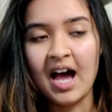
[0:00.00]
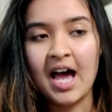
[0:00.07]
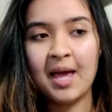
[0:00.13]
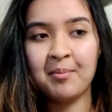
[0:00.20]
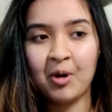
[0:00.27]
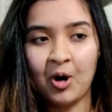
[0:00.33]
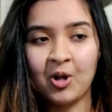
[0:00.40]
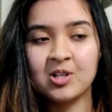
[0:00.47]

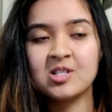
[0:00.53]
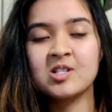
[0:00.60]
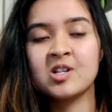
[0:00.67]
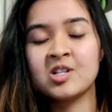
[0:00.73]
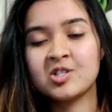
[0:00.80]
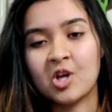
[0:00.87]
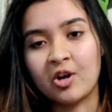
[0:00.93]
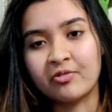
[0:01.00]
I'm
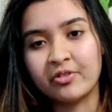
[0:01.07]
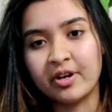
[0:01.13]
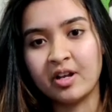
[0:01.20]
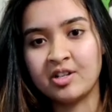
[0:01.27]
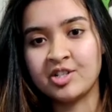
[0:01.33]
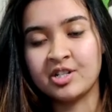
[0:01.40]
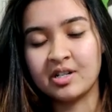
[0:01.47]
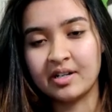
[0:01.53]
also a software
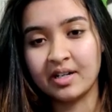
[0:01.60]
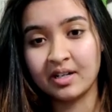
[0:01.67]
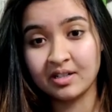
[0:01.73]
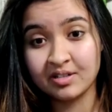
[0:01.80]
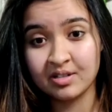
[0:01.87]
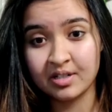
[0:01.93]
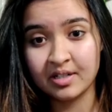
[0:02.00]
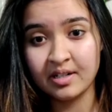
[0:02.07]
engineering
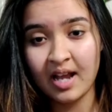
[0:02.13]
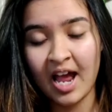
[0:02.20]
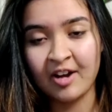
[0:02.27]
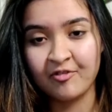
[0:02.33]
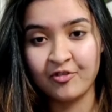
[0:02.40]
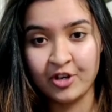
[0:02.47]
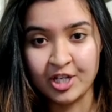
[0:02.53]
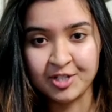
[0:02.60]
intern
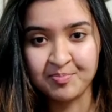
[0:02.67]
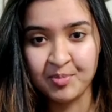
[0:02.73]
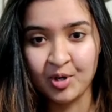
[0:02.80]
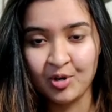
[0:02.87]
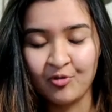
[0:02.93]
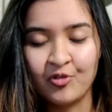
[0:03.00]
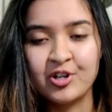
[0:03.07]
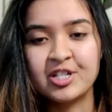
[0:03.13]
at
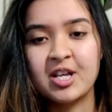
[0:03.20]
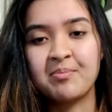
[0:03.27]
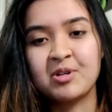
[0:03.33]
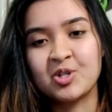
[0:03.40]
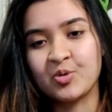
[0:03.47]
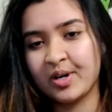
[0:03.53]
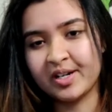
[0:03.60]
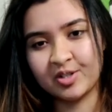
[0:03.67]
Facebook for
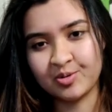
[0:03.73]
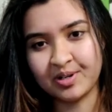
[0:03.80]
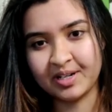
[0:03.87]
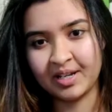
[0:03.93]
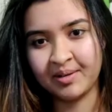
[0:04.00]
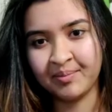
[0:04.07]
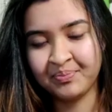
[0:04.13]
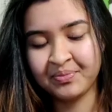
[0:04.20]
summer
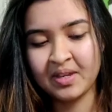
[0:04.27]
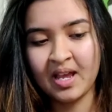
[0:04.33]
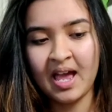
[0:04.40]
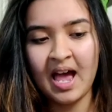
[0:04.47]
2020.